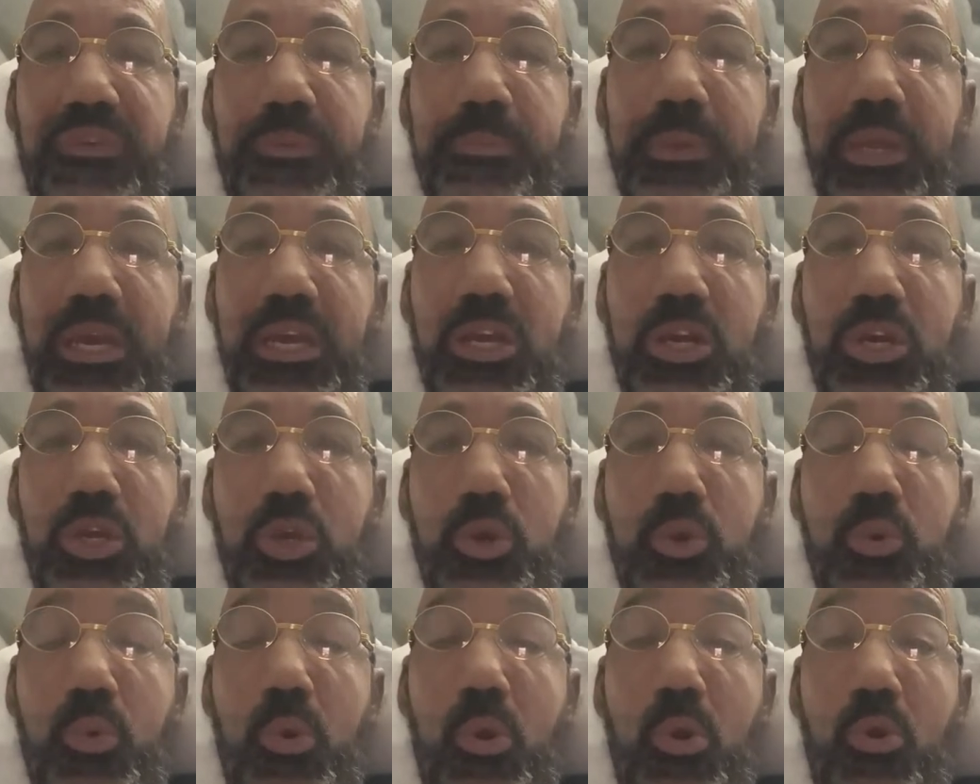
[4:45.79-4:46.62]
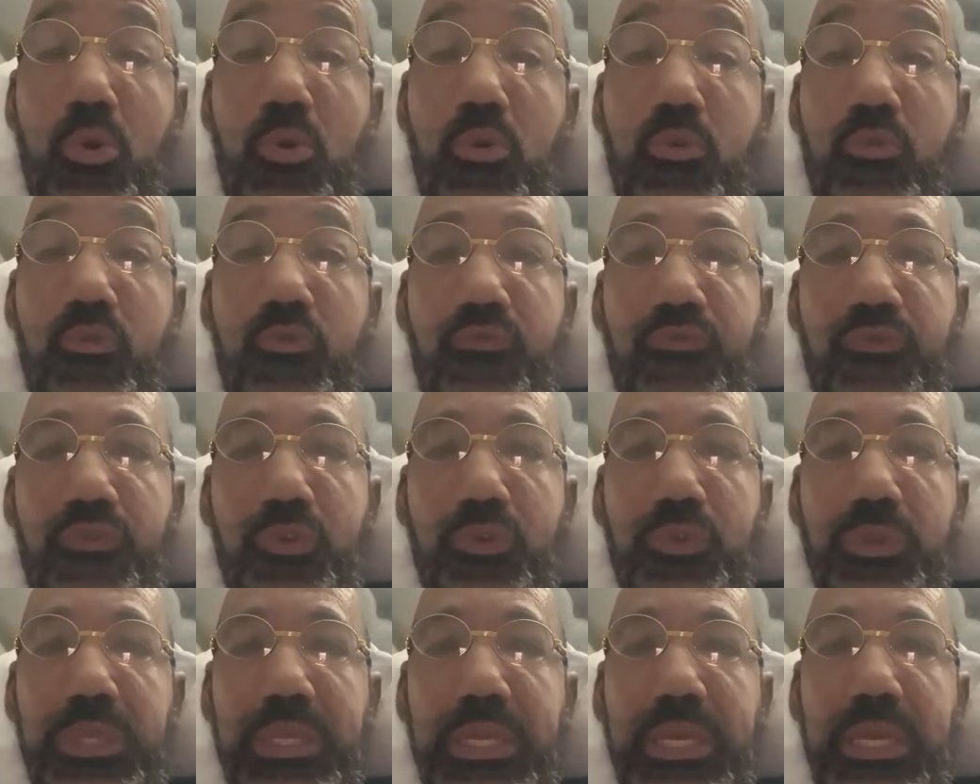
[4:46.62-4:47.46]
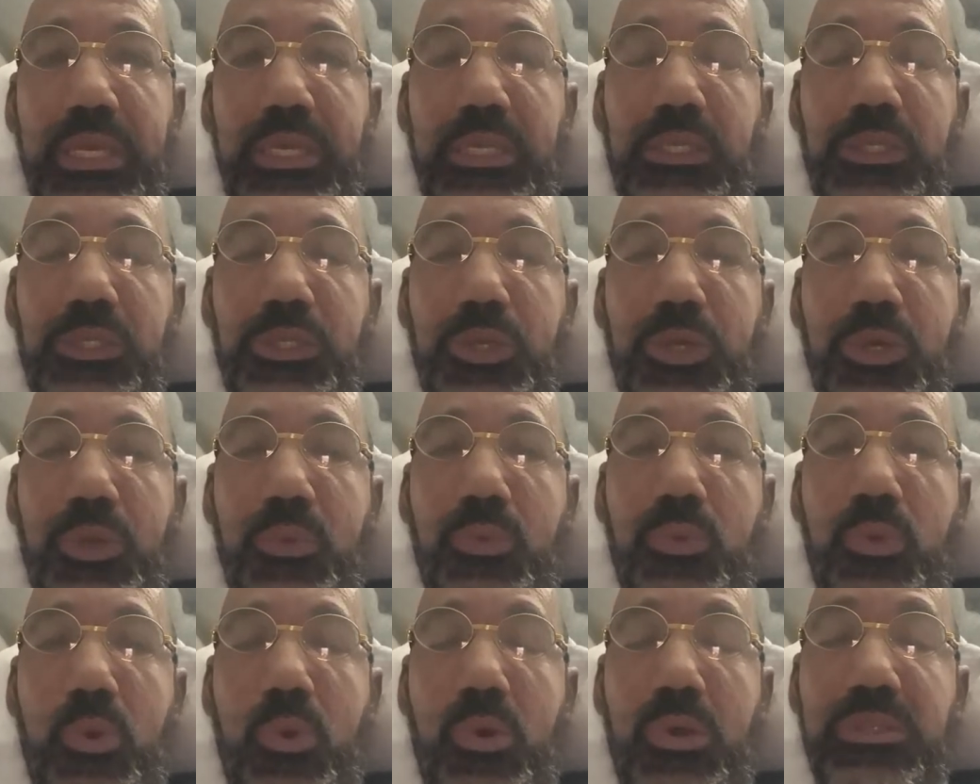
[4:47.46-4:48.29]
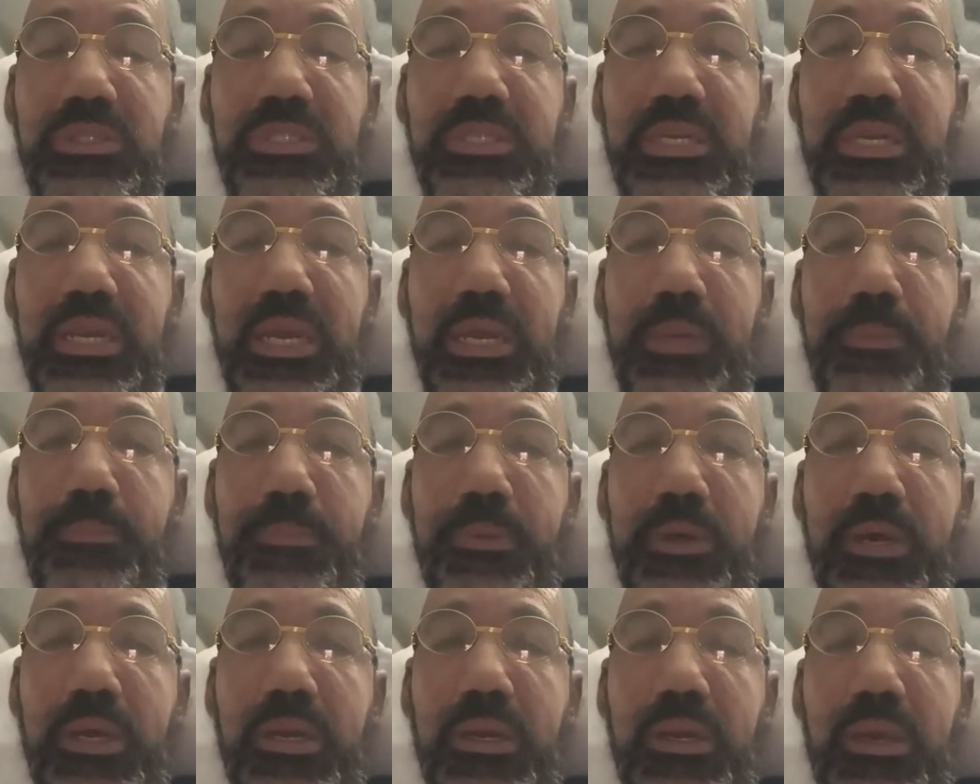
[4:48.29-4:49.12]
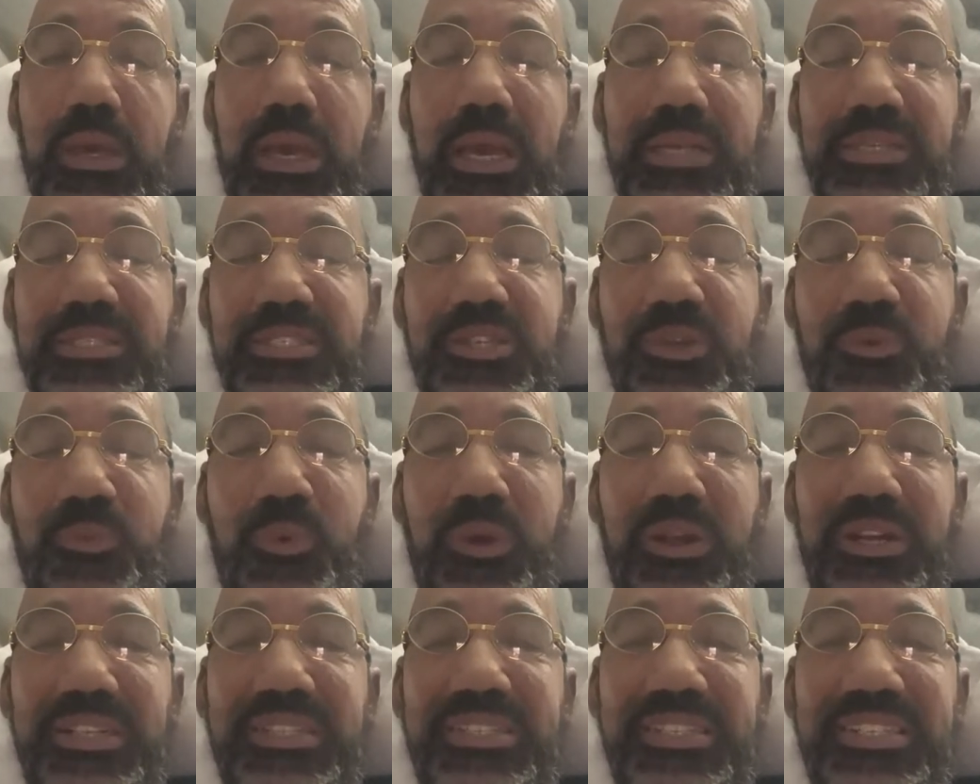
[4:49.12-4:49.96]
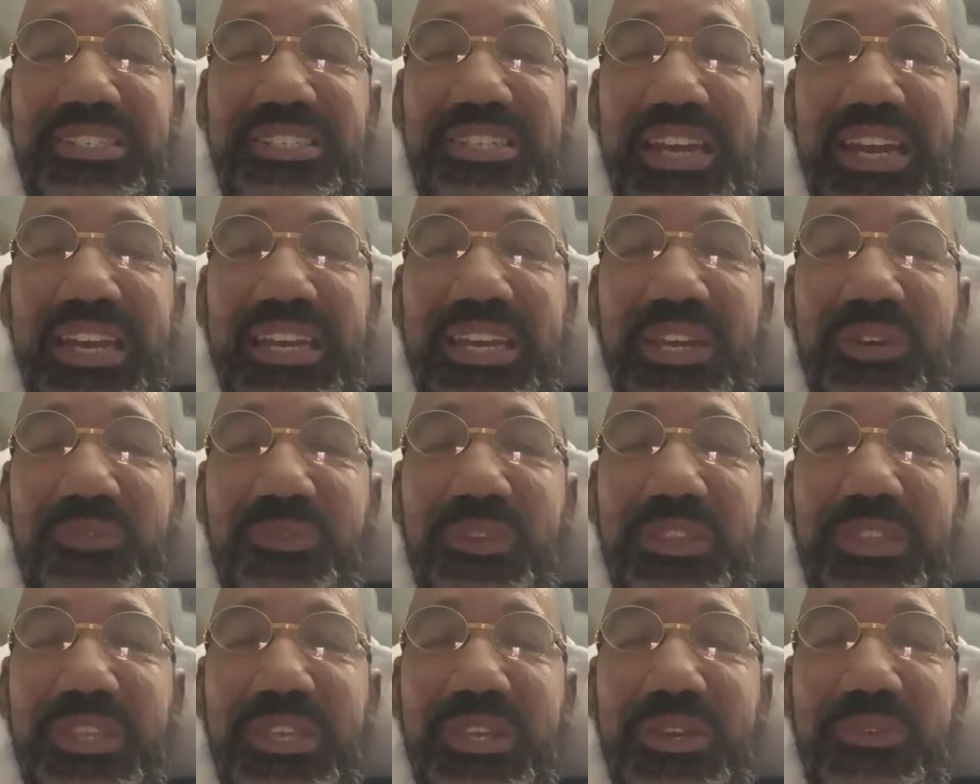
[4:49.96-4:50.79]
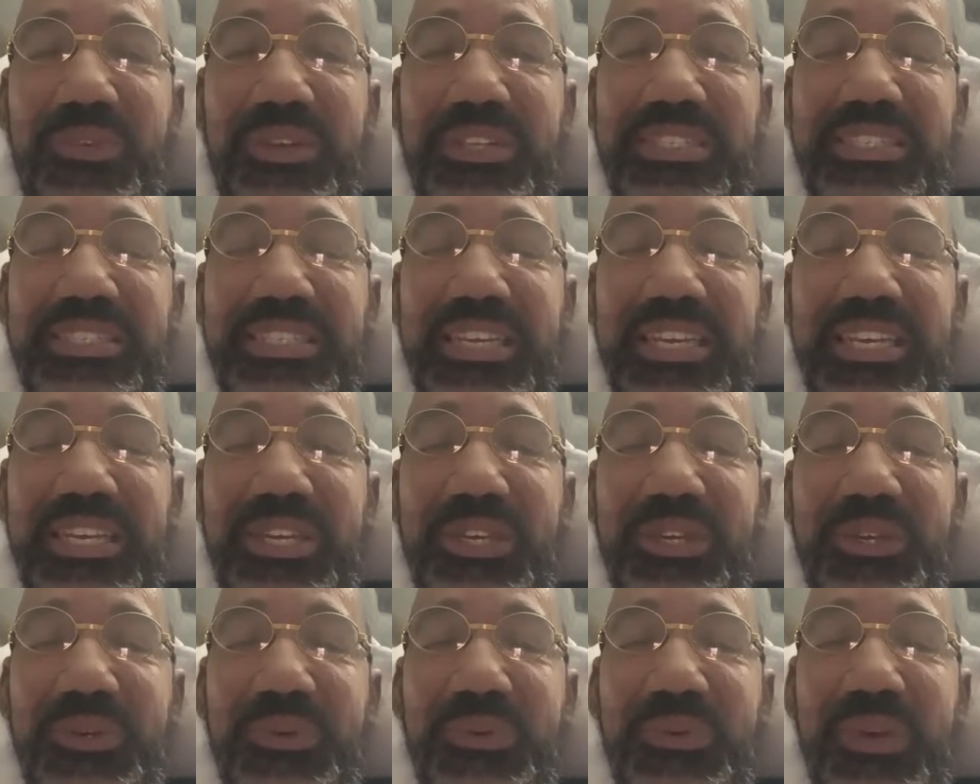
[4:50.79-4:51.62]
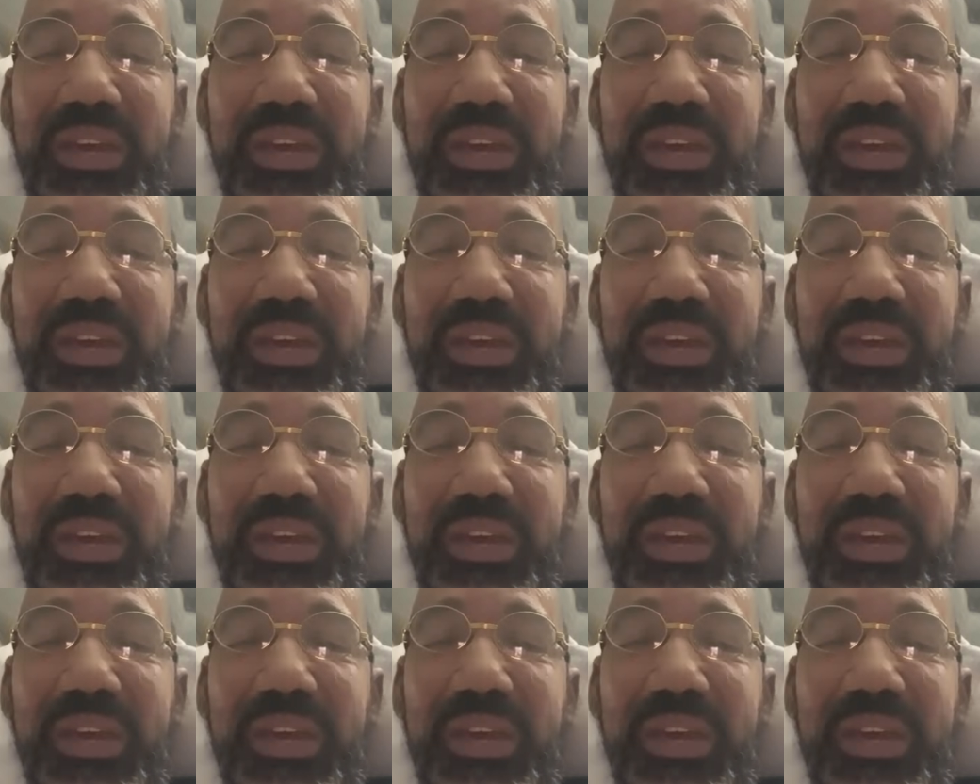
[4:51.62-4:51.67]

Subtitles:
I'm not going to go overly, long tonight, but I still wanted to check in with you and see you.